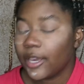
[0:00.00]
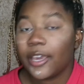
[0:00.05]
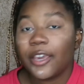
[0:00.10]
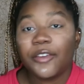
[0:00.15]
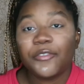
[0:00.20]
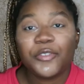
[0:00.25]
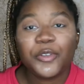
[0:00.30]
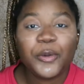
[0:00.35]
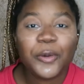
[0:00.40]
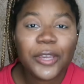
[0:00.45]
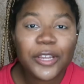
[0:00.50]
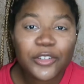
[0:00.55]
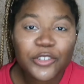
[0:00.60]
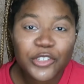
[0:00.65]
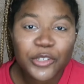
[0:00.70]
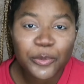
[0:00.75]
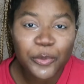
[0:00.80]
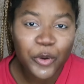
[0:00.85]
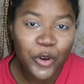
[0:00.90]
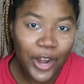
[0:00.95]
If you hear
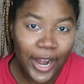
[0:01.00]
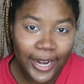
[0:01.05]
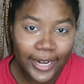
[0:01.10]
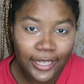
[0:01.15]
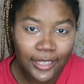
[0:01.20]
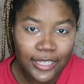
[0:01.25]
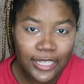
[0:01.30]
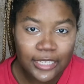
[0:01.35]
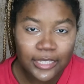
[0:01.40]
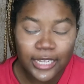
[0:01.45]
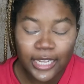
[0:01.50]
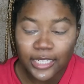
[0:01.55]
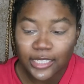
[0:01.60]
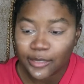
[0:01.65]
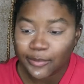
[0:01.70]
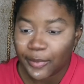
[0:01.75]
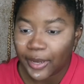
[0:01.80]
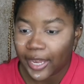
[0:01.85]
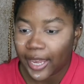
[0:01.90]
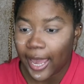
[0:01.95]
some crackling,
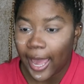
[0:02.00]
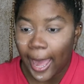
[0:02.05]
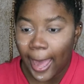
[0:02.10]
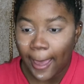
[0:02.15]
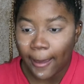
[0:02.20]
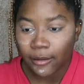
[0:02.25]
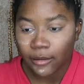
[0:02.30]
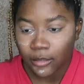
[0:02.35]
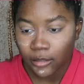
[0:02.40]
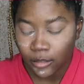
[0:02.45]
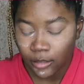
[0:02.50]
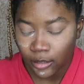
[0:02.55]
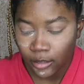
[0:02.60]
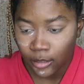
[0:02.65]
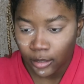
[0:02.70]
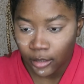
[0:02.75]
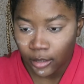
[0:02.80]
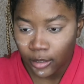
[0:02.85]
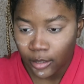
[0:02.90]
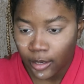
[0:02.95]
that's my cat.
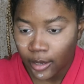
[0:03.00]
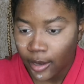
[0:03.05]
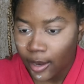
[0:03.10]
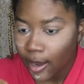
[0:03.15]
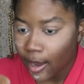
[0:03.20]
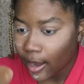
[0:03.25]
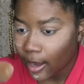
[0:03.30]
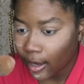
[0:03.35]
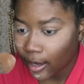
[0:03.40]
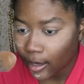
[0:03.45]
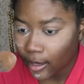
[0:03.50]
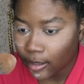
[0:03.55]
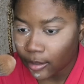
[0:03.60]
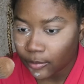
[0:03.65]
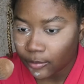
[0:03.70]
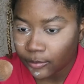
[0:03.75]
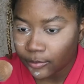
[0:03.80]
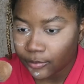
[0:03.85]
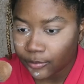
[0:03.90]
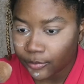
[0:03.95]

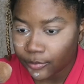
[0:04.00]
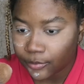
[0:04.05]
Okay,